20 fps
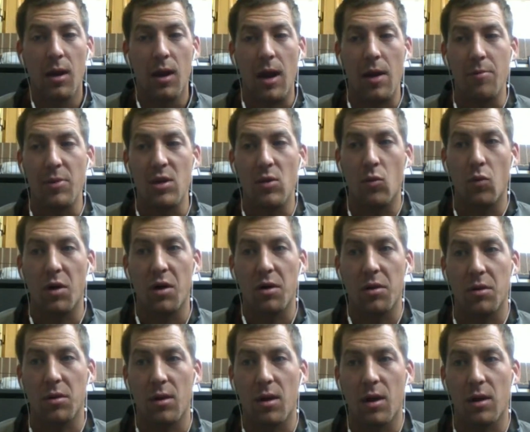I meet
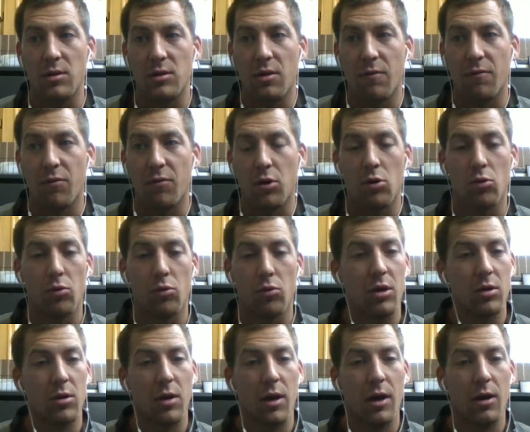with different
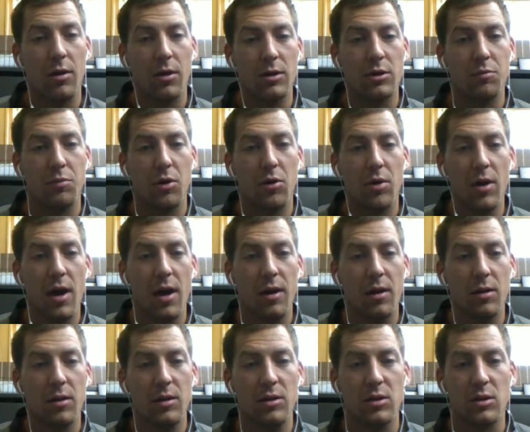curricular areas
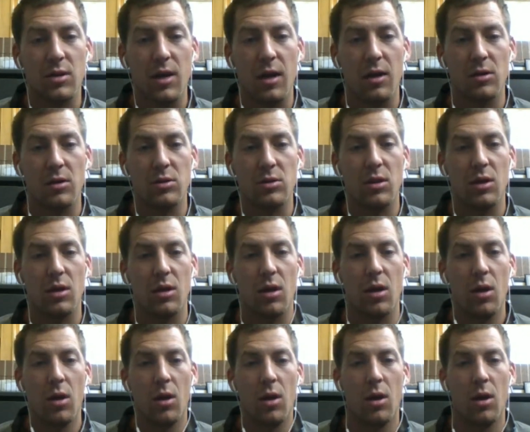periodically, just kind of seeing